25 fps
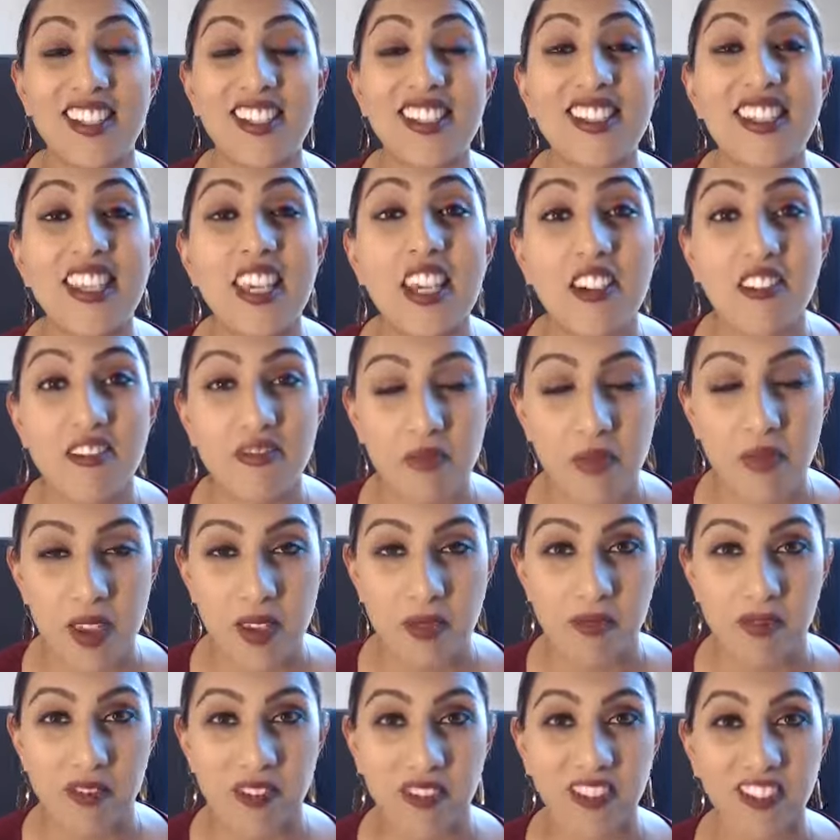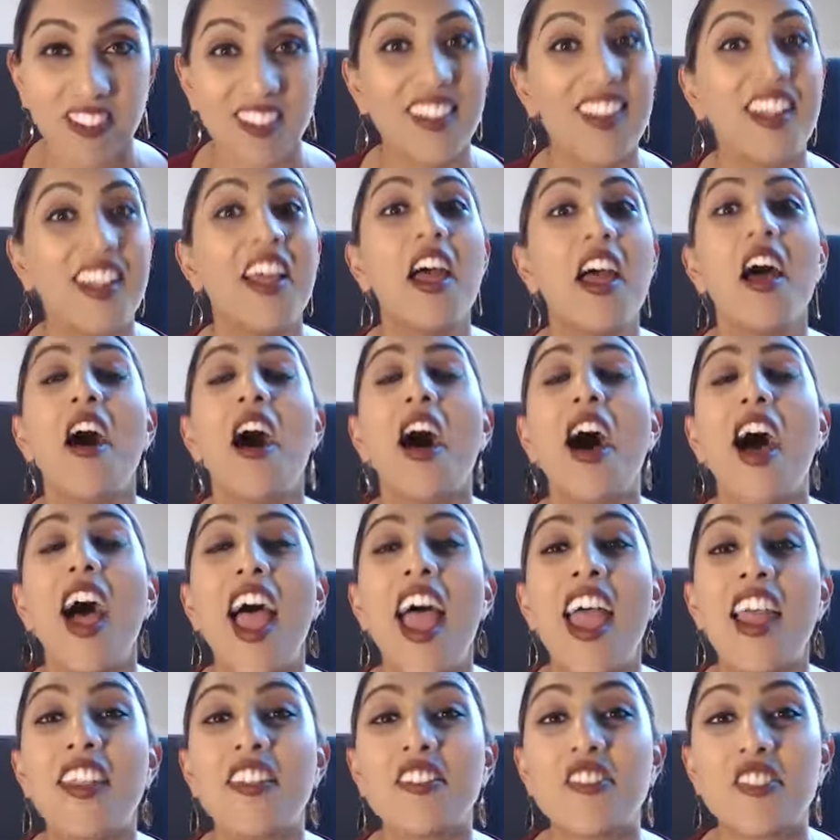sea of people,
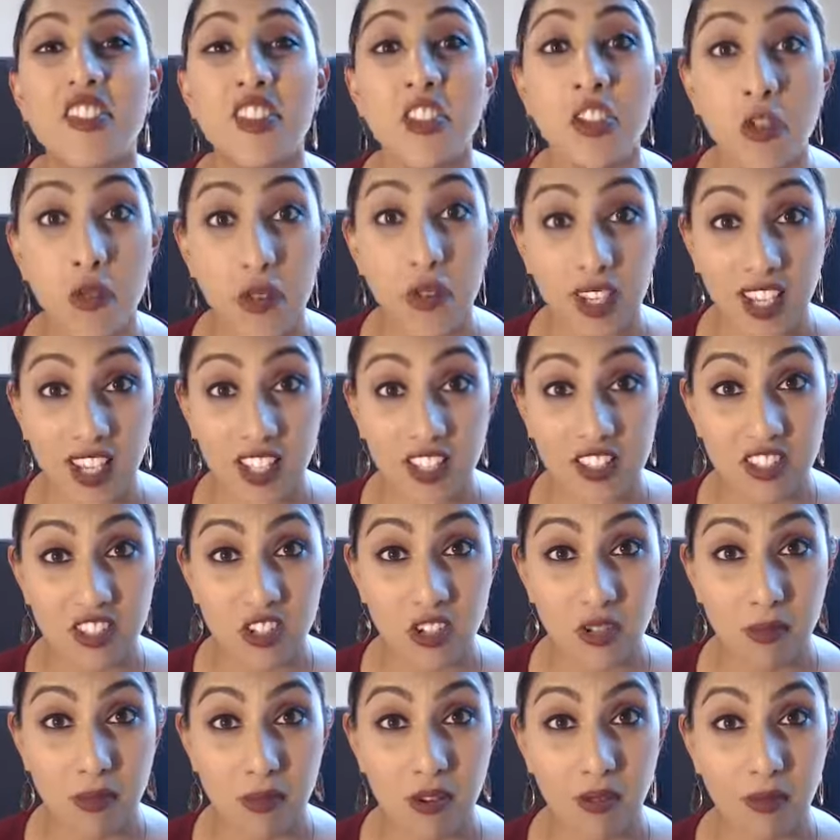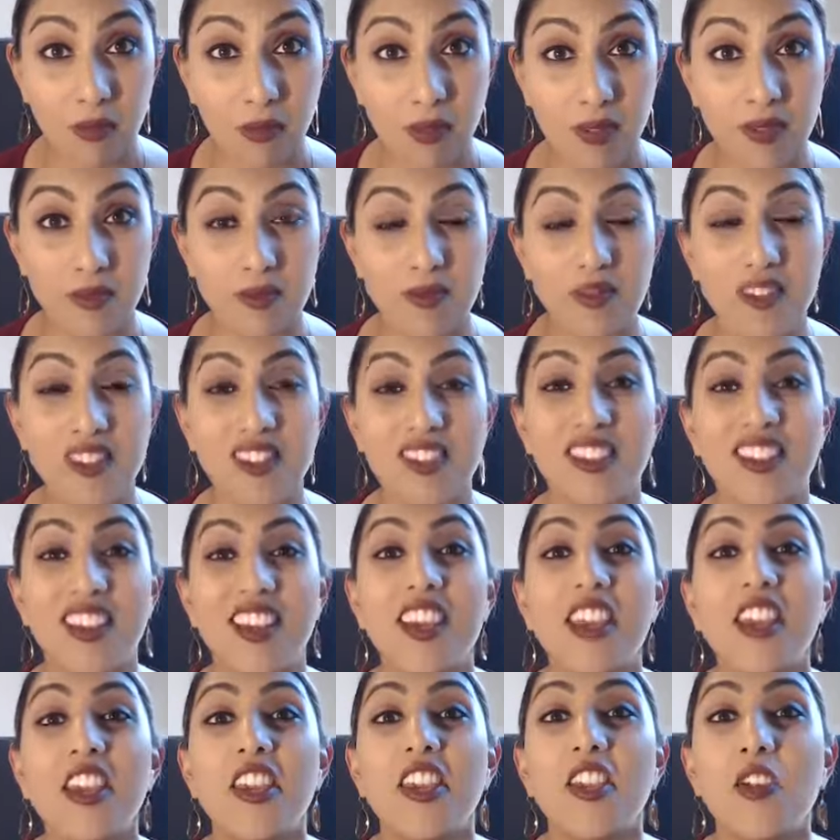and it's you against your problems,
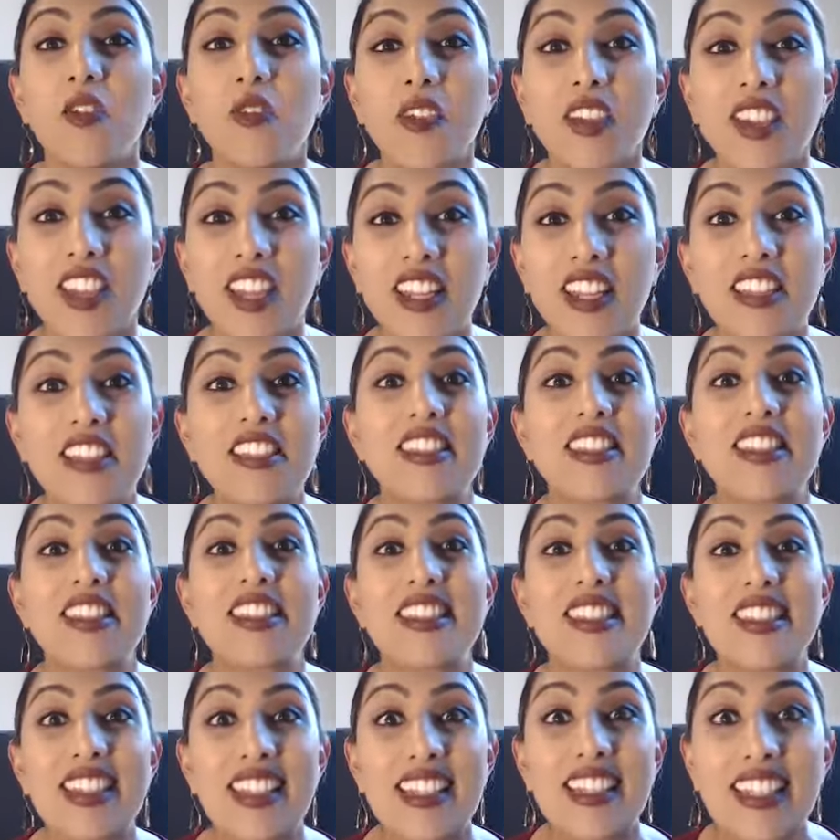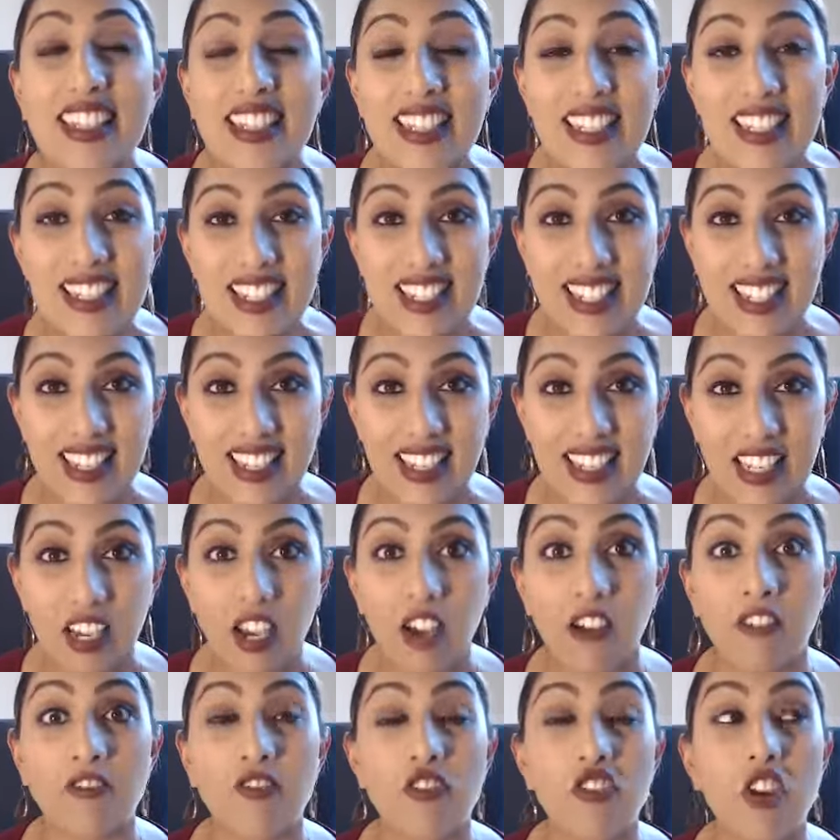you against the solidity
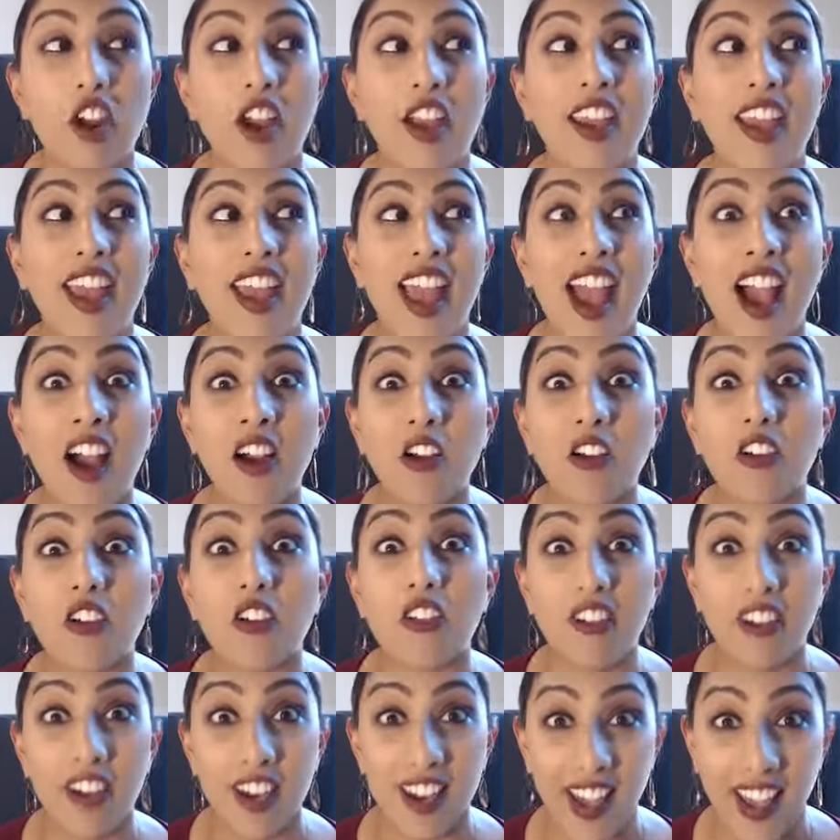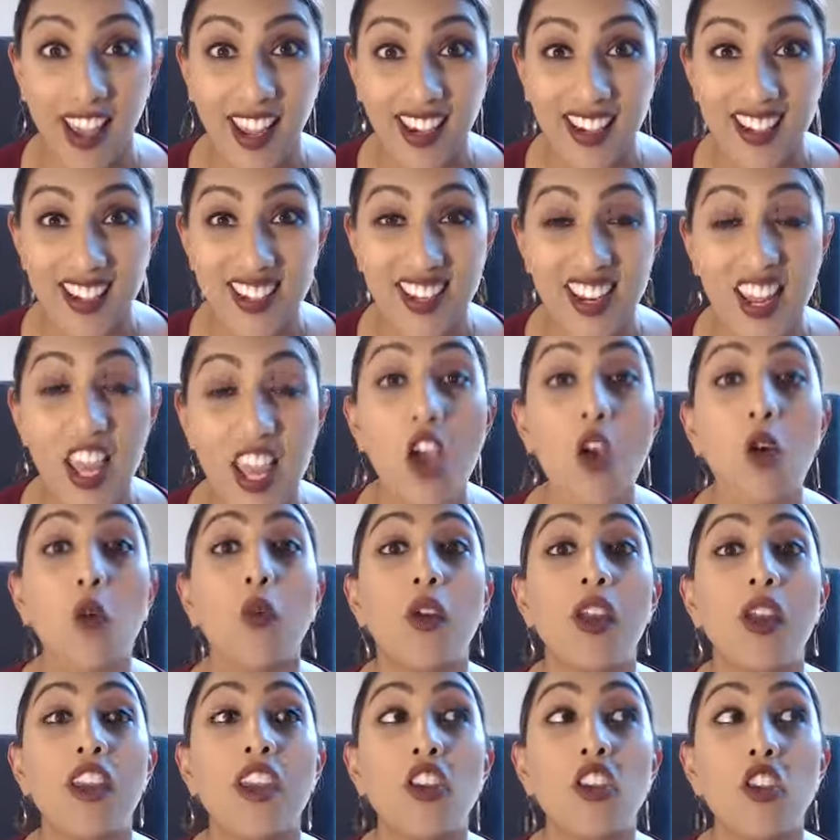of trying to outcreate
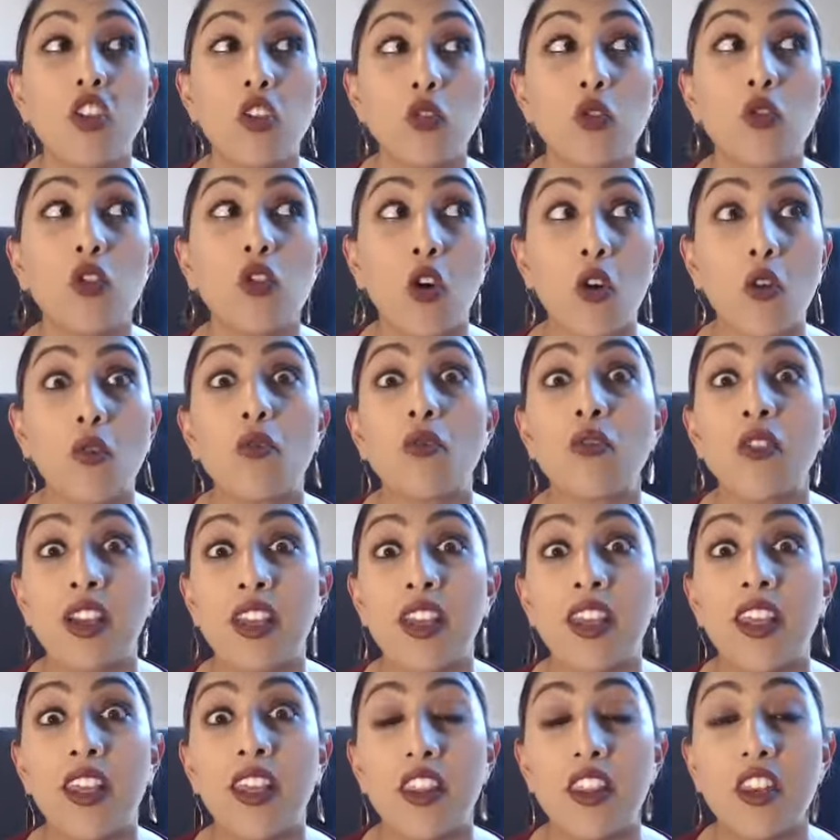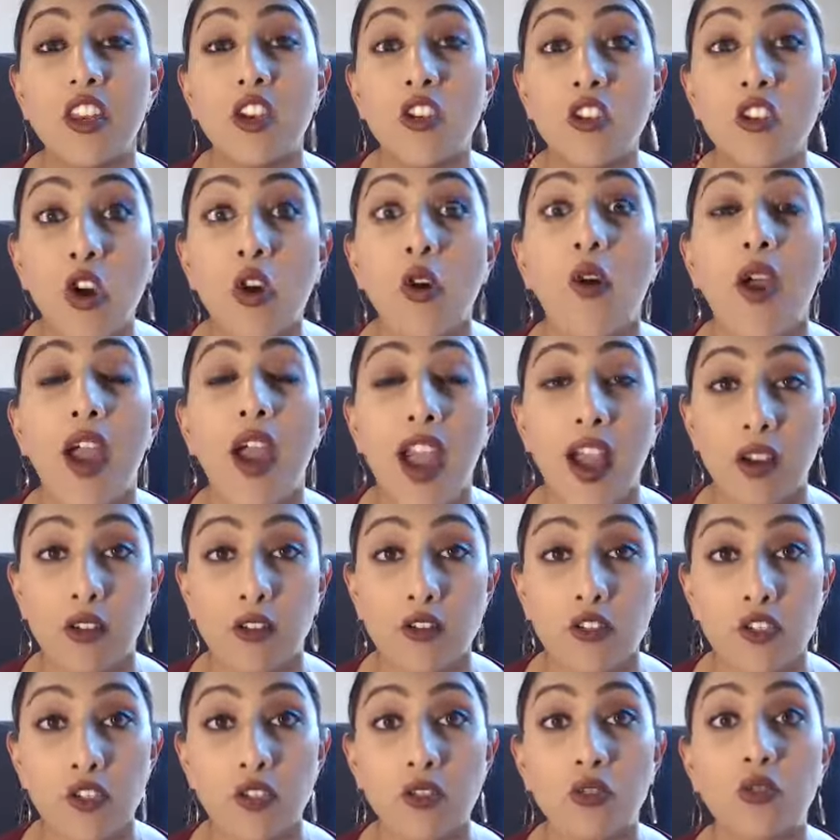when you don't really know how
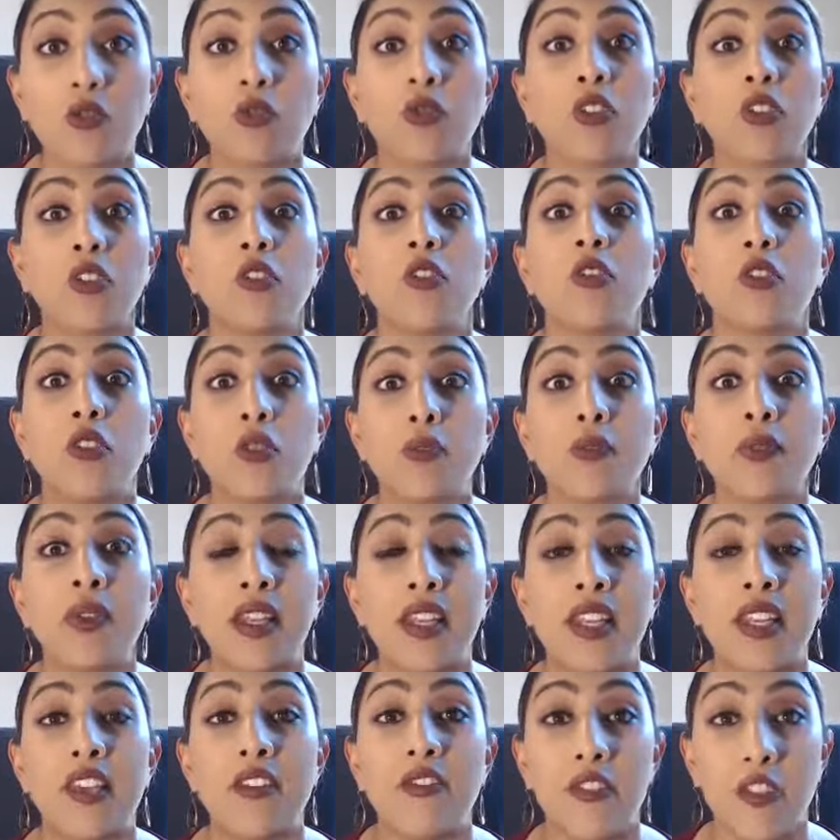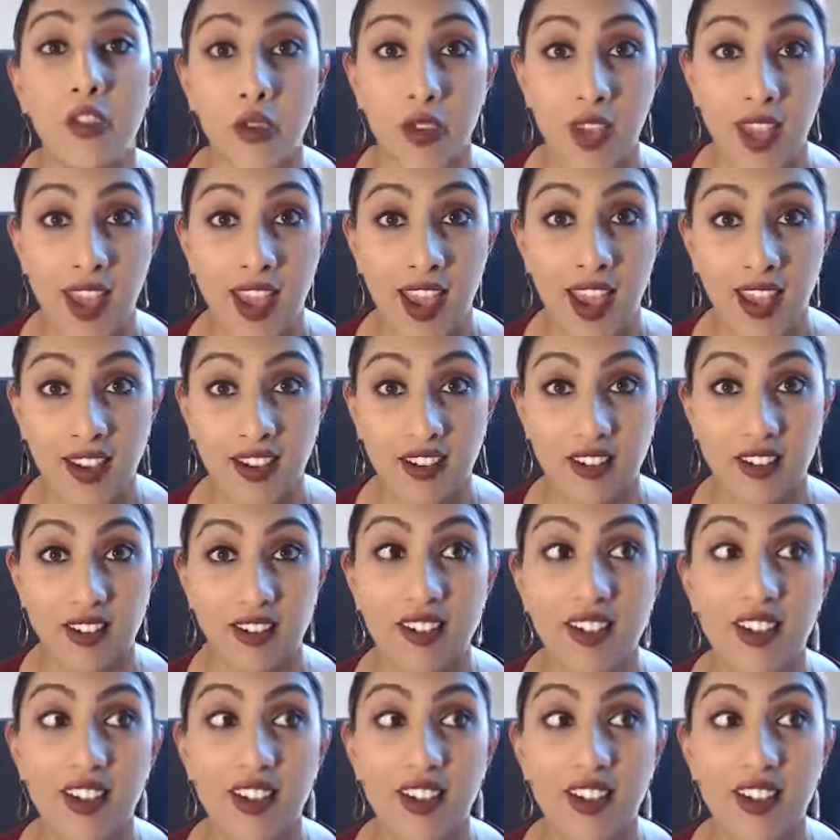to or you don't believe you can.